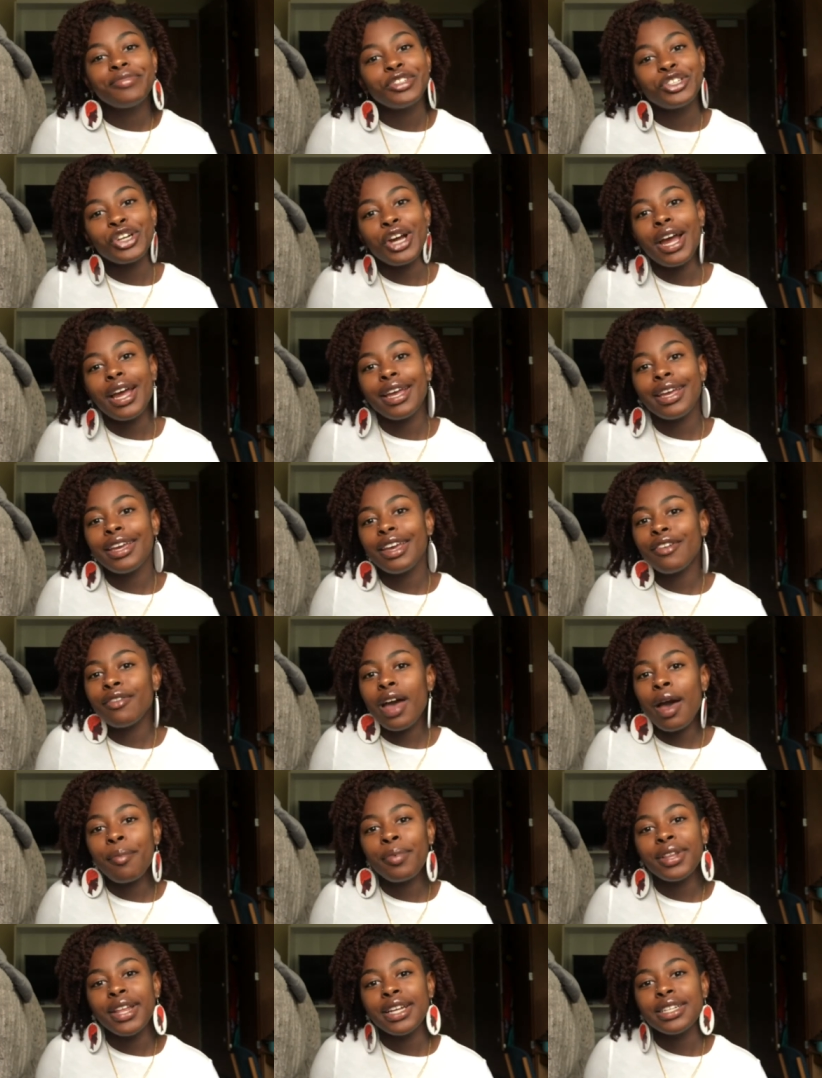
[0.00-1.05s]
try and give
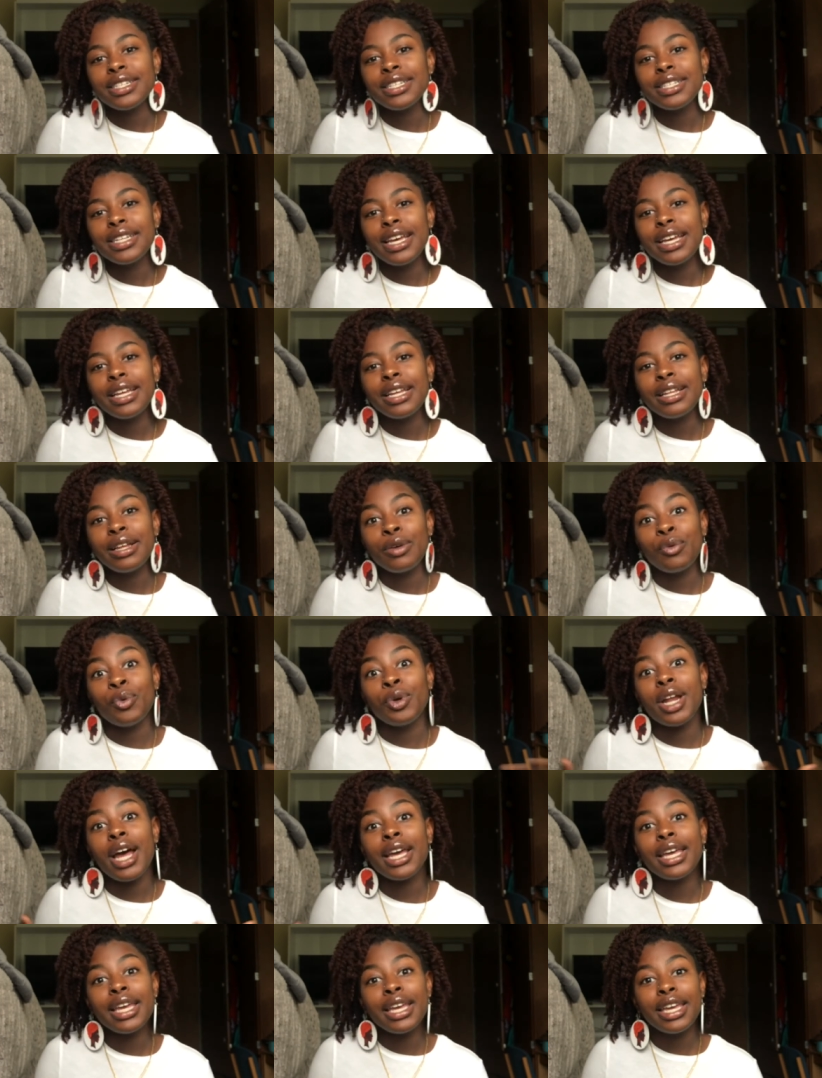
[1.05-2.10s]
Appalachia State what
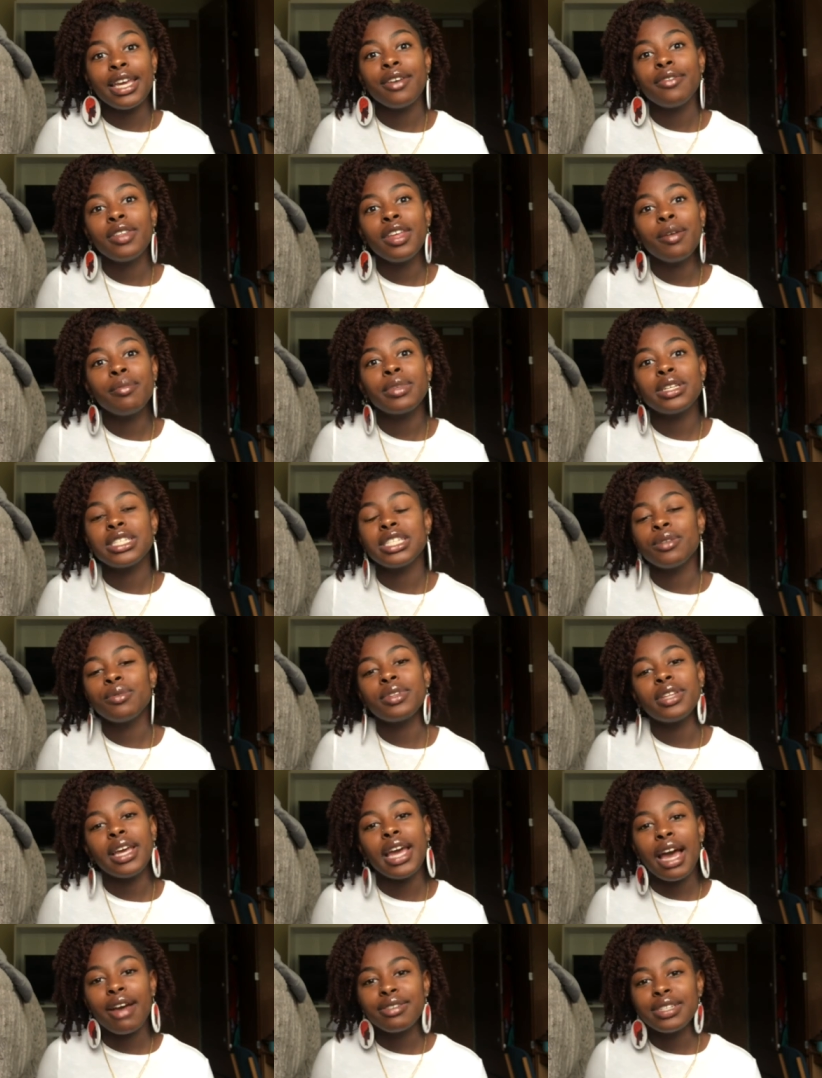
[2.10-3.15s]
I can give them and see what
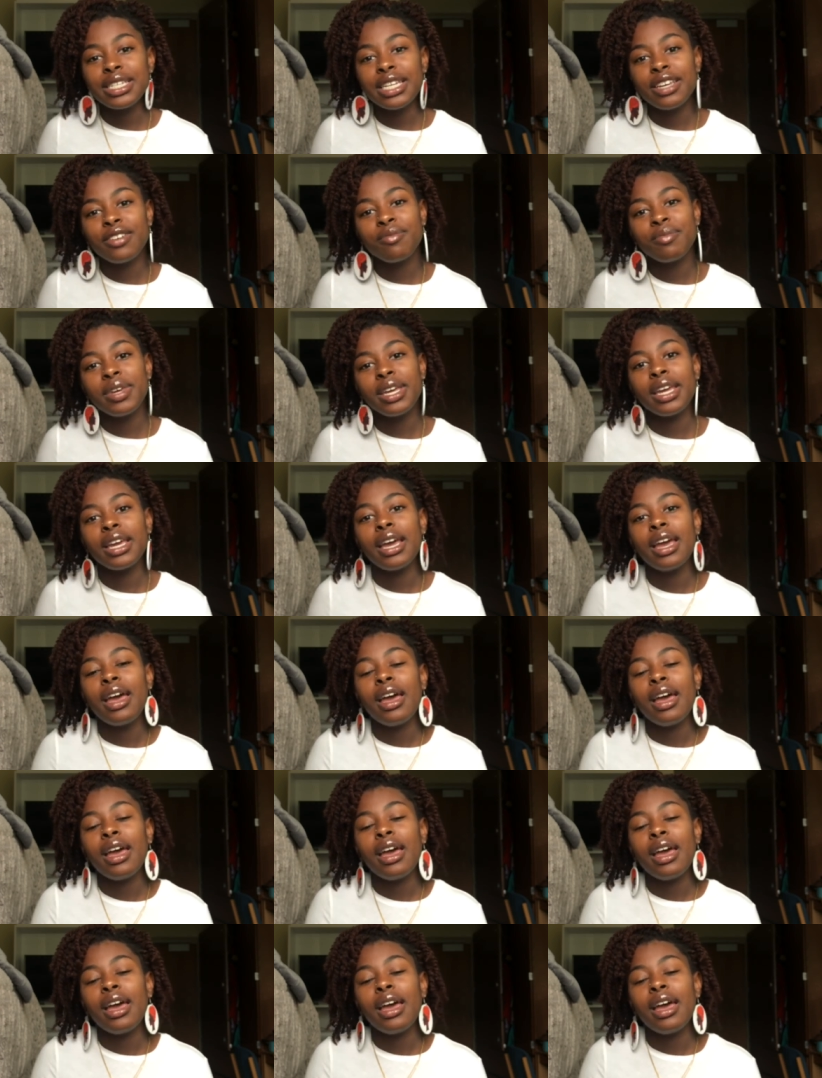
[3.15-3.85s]
they have to give me.